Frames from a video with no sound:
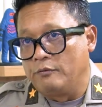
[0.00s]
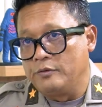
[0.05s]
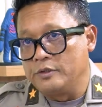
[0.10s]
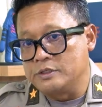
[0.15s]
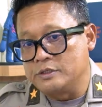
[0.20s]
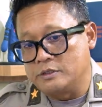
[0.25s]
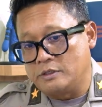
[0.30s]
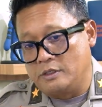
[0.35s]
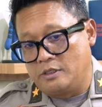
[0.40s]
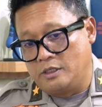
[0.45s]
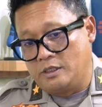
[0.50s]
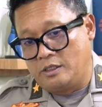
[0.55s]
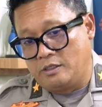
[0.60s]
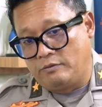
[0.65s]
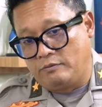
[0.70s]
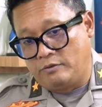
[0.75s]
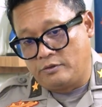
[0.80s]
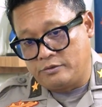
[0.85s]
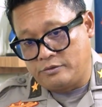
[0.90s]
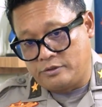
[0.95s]
which
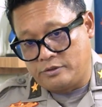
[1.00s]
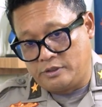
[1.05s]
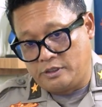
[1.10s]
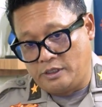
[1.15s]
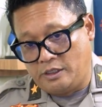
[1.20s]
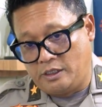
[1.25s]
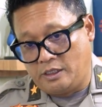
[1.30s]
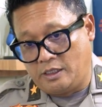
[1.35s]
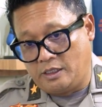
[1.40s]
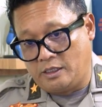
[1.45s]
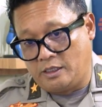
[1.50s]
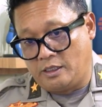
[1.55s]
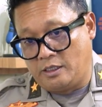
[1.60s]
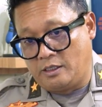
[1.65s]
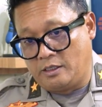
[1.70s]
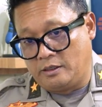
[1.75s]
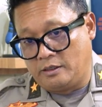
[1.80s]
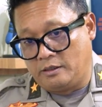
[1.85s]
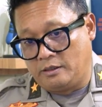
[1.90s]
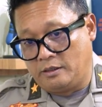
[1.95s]
was
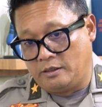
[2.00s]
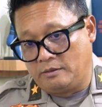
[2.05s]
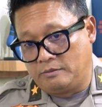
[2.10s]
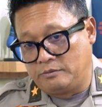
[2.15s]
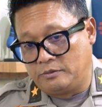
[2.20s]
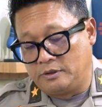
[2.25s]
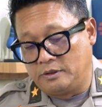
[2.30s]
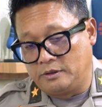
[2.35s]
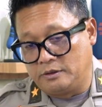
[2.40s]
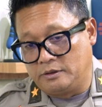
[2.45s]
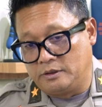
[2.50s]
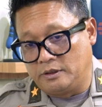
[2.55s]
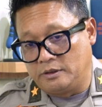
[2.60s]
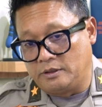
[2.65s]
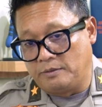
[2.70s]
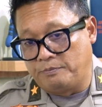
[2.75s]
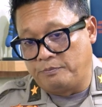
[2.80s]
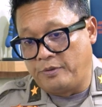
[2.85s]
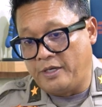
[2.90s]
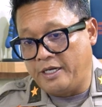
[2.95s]

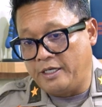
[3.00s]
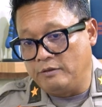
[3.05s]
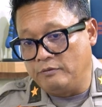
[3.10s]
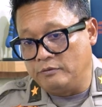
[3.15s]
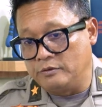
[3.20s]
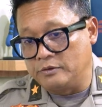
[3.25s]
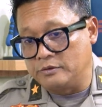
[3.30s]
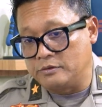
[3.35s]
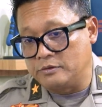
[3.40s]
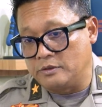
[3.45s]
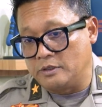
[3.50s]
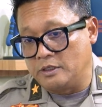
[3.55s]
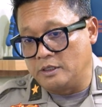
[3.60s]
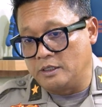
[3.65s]
the plan was